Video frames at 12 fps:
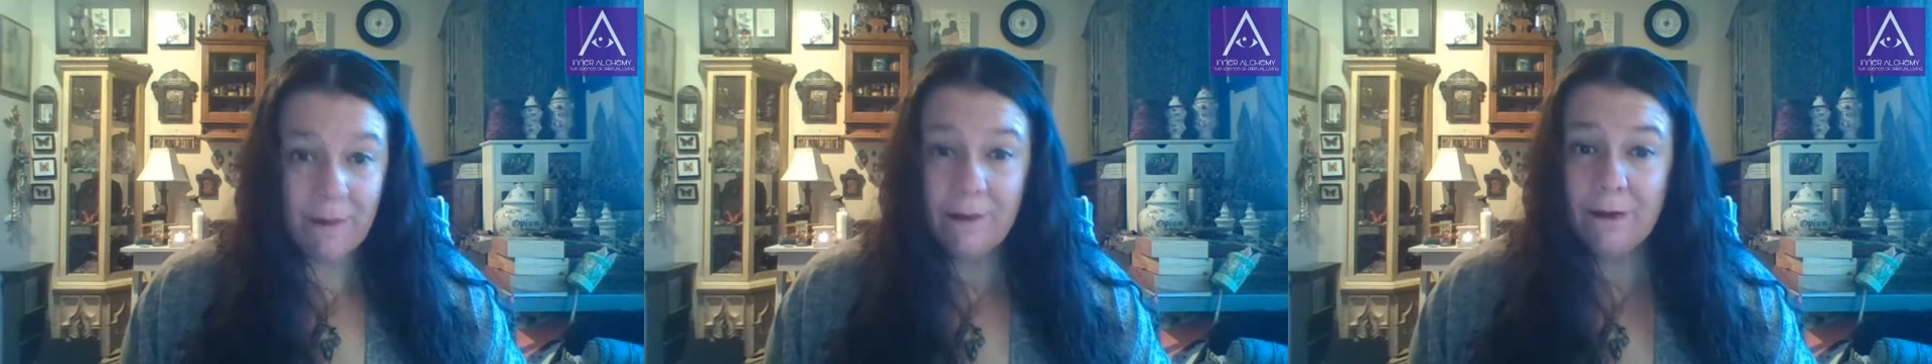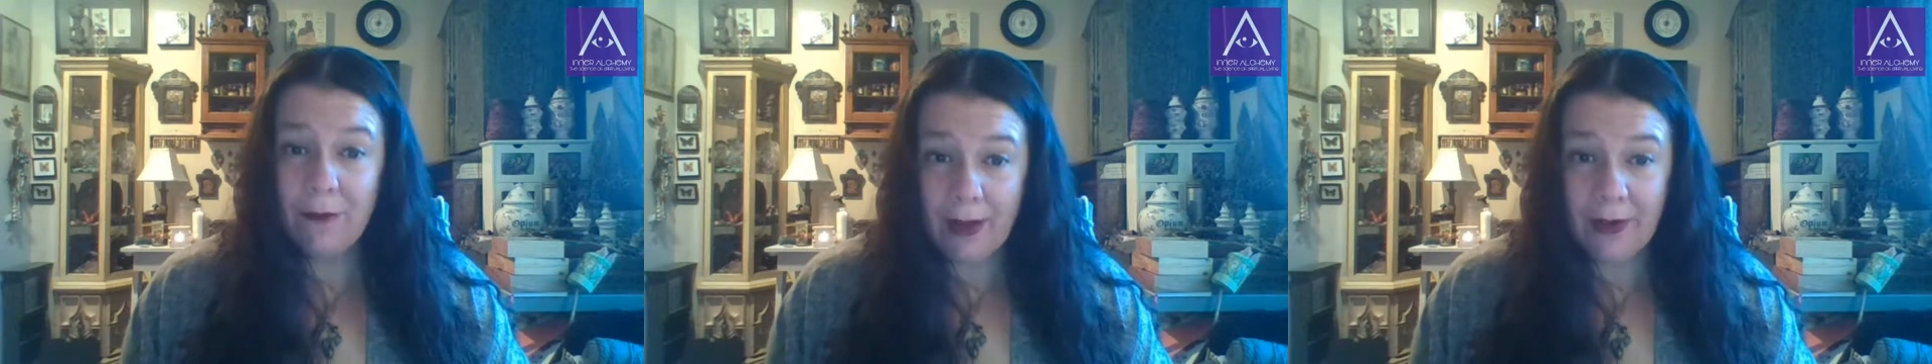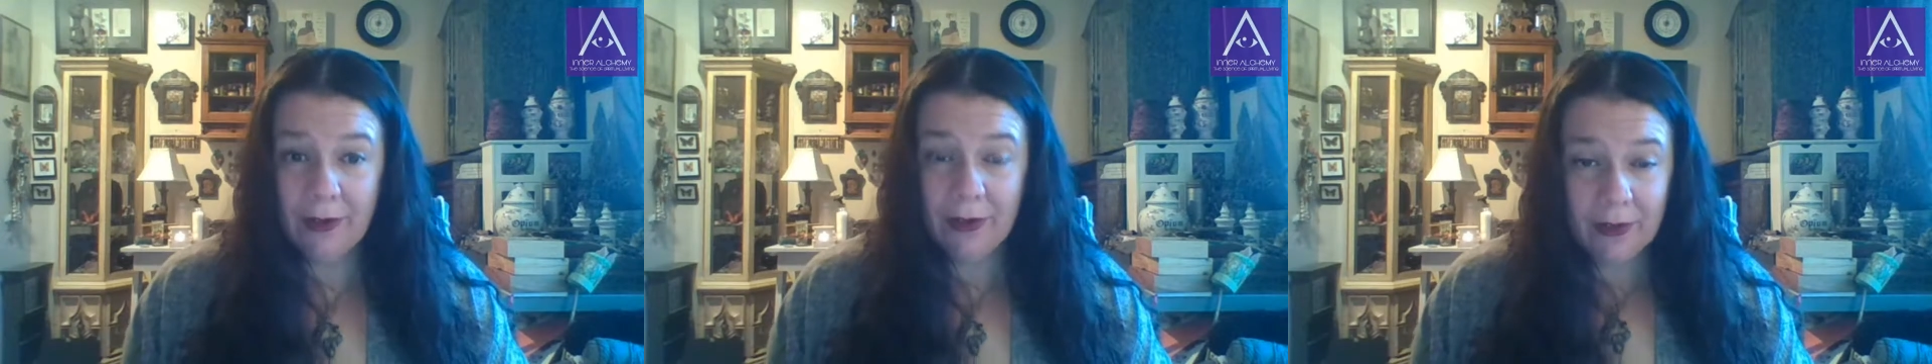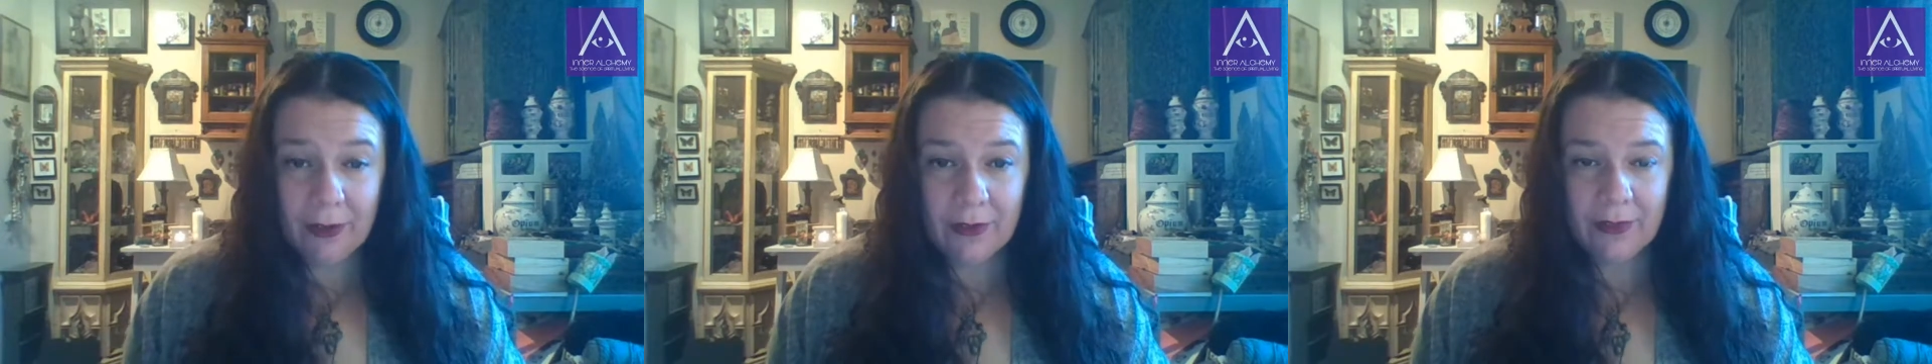a
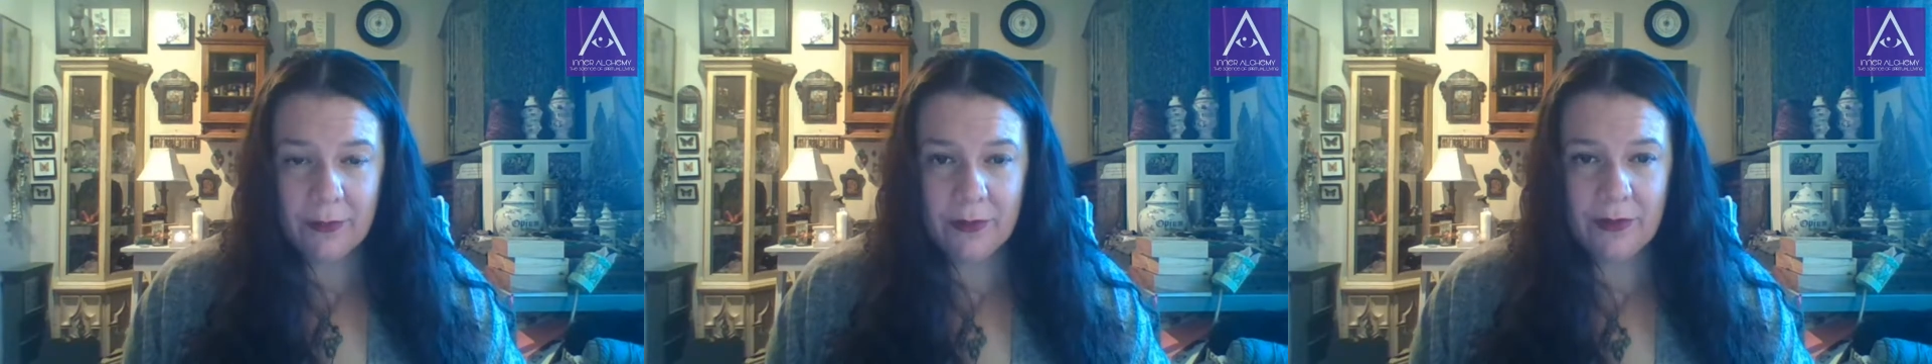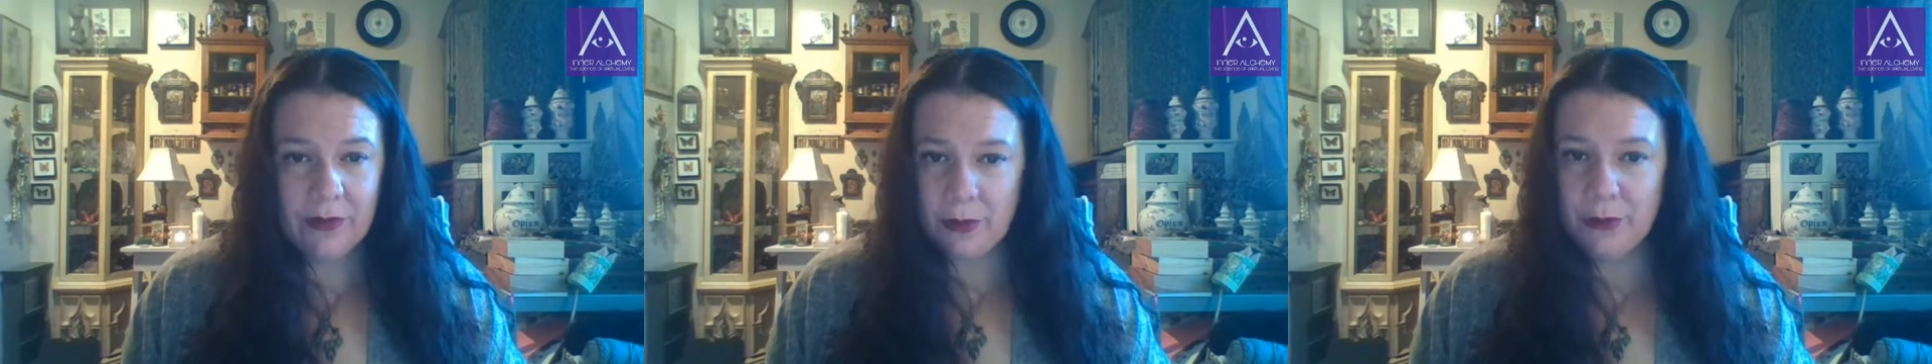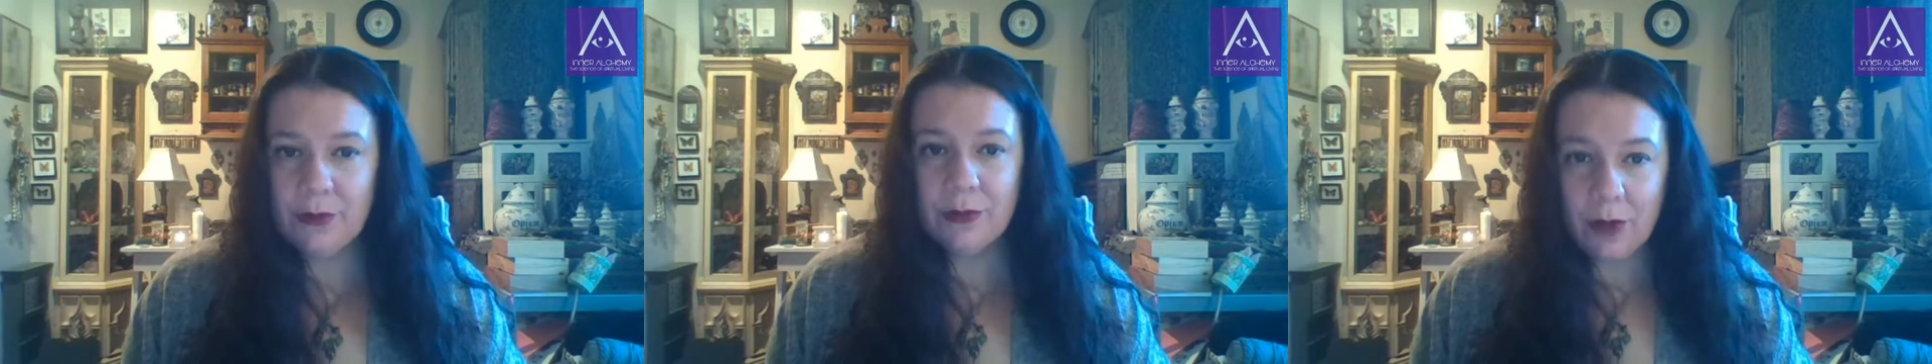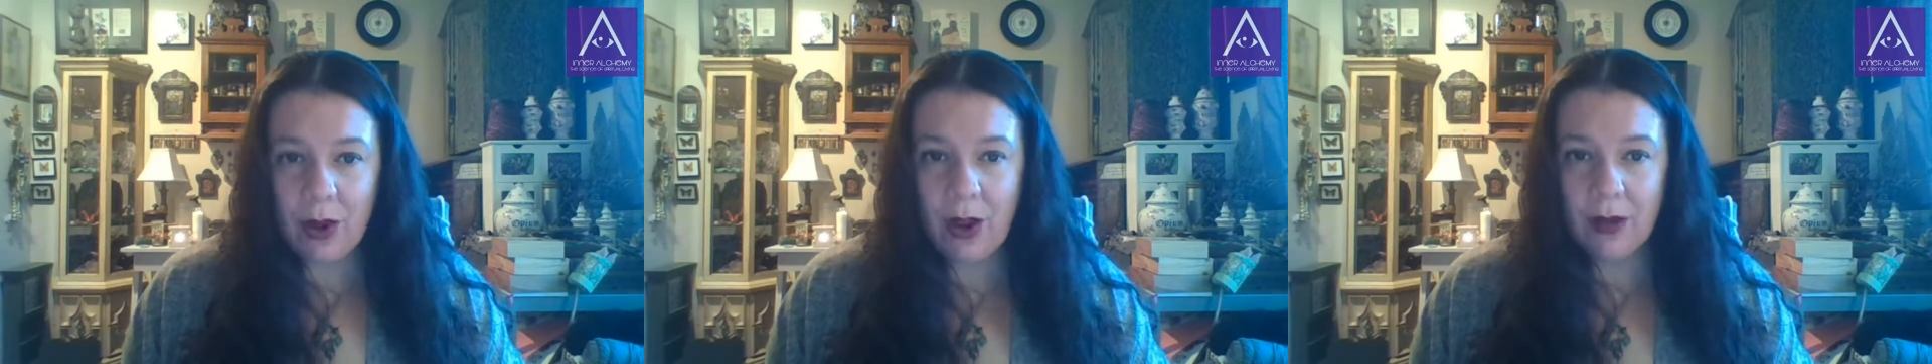fire that was so
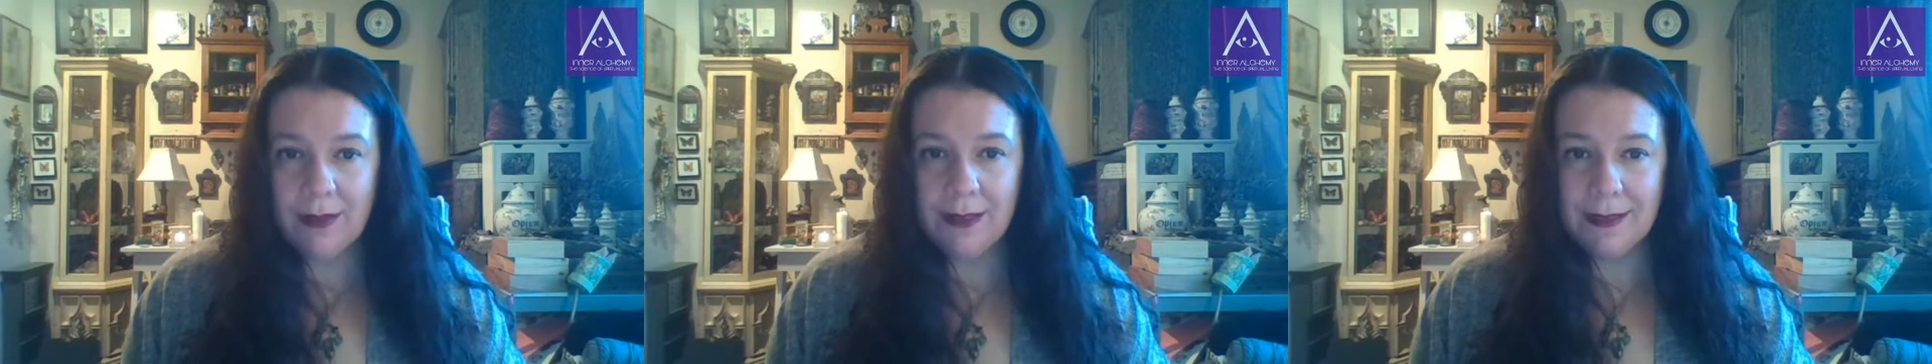strong